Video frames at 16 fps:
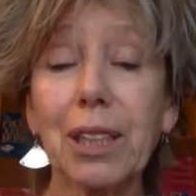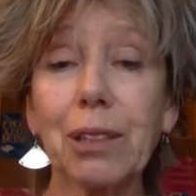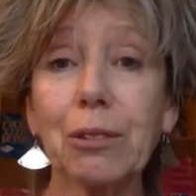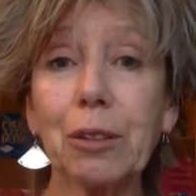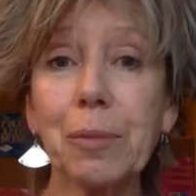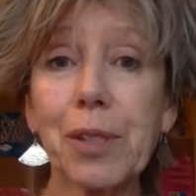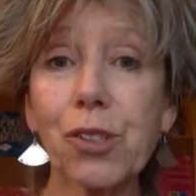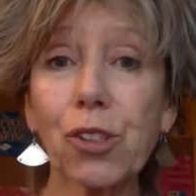
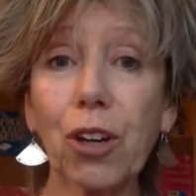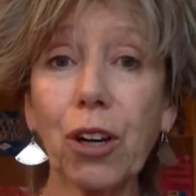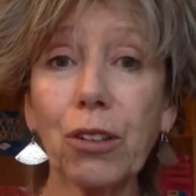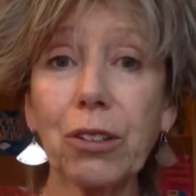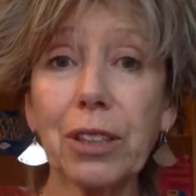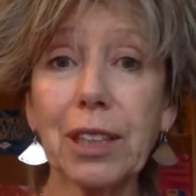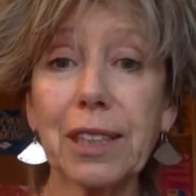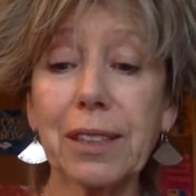Well, Miss
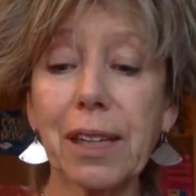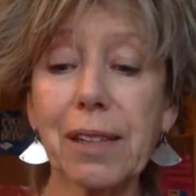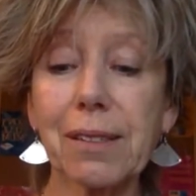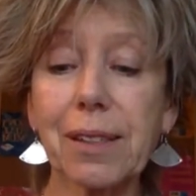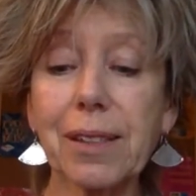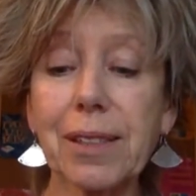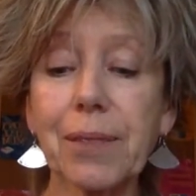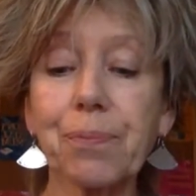Coralie
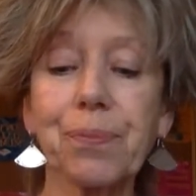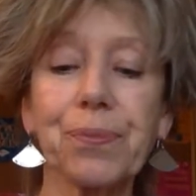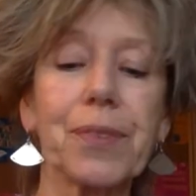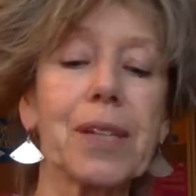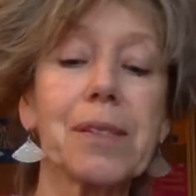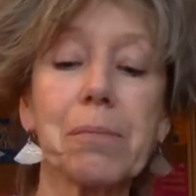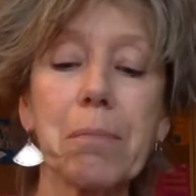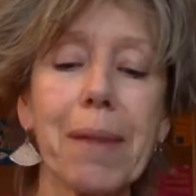doesn't.
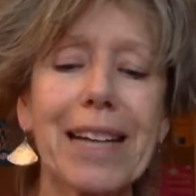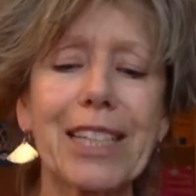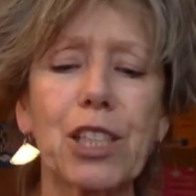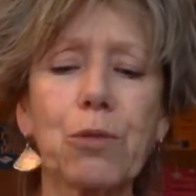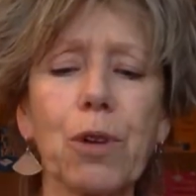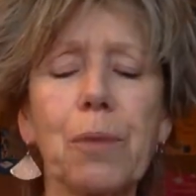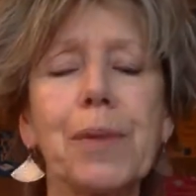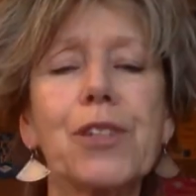Doesn't
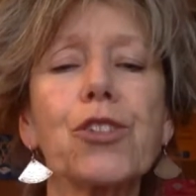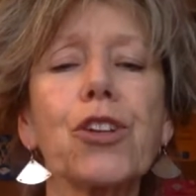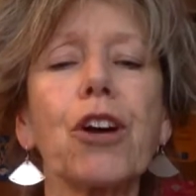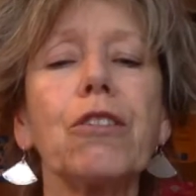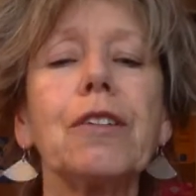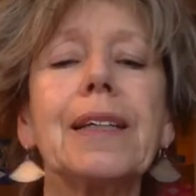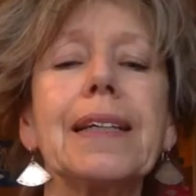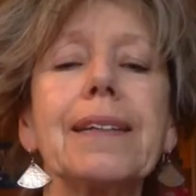matter what Miss
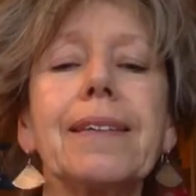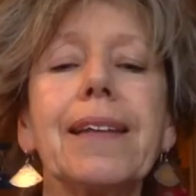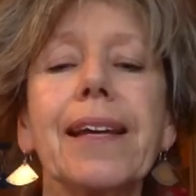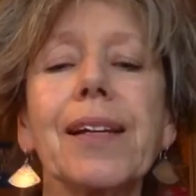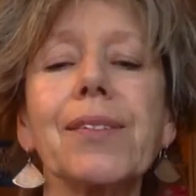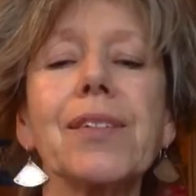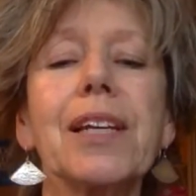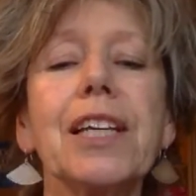Coralie
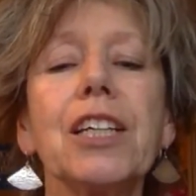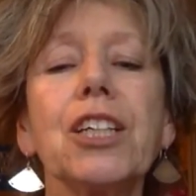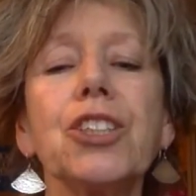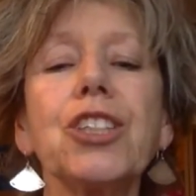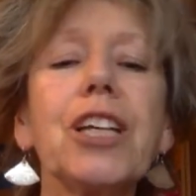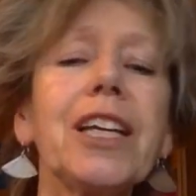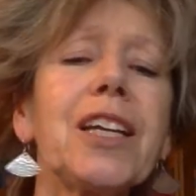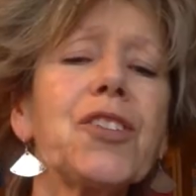thinks.
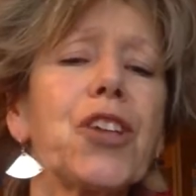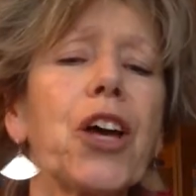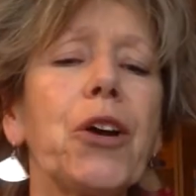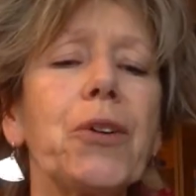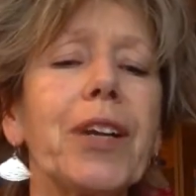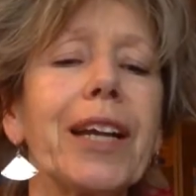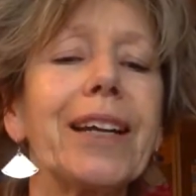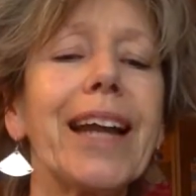She is
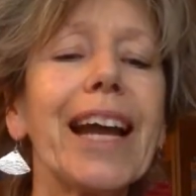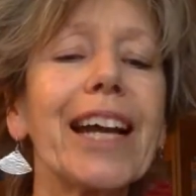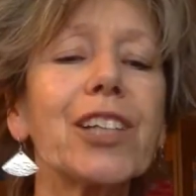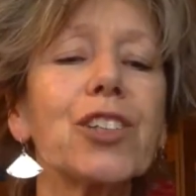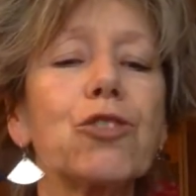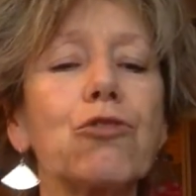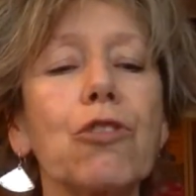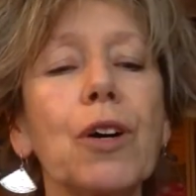only an
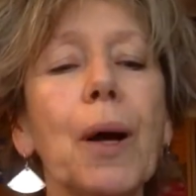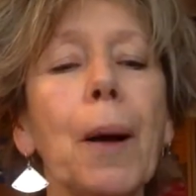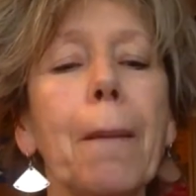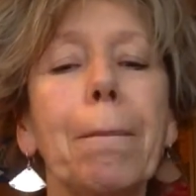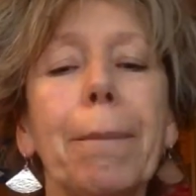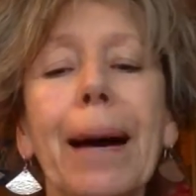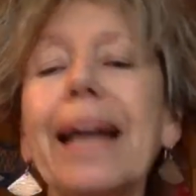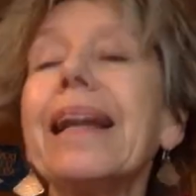
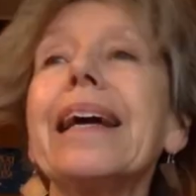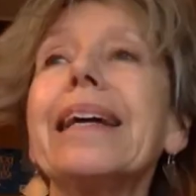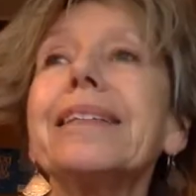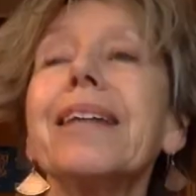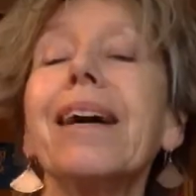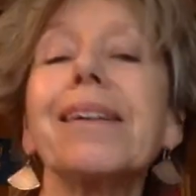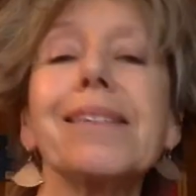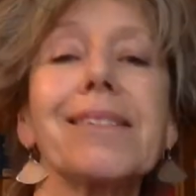ex-royal ballet
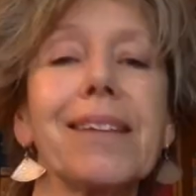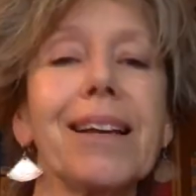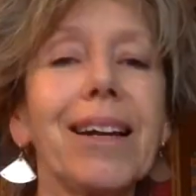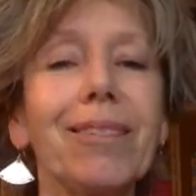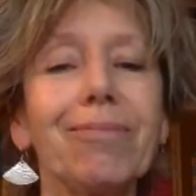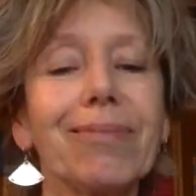dancer.